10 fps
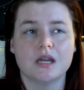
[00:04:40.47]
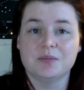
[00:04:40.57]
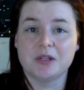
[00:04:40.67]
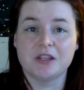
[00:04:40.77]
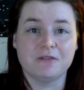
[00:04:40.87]

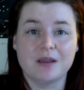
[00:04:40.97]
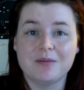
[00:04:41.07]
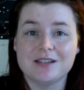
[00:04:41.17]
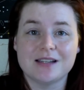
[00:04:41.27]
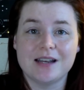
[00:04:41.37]
but the
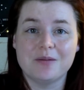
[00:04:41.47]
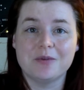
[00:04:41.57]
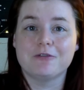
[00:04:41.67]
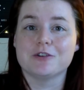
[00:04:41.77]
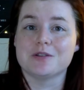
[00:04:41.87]
family
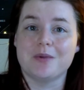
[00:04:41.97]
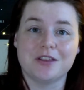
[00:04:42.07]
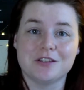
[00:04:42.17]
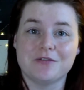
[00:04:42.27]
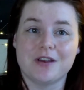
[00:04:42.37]
dynamic for
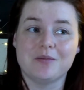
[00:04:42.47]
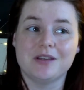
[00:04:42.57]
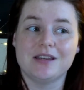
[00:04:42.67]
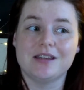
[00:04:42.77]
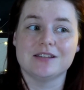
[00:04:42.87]
Samantha's
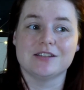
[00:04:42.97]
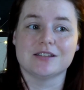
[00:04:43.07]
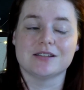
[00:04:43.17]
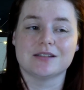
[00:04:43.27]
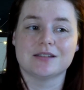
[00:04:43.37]
family is
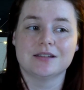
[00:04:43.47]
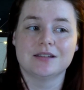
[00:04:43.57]
just